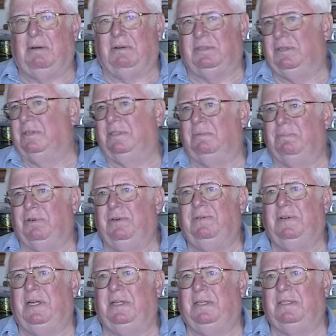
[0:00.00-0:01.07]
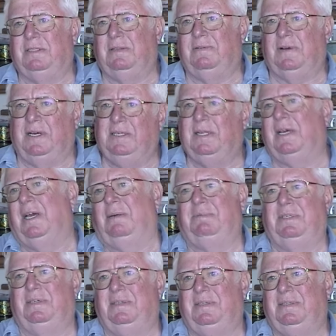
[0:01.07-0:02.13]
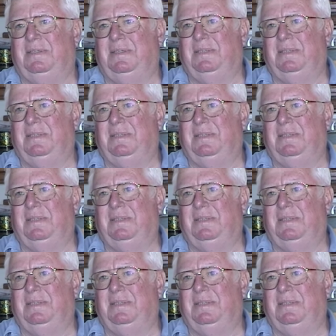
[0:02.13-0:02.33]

And they were just improving on this to find the capsule.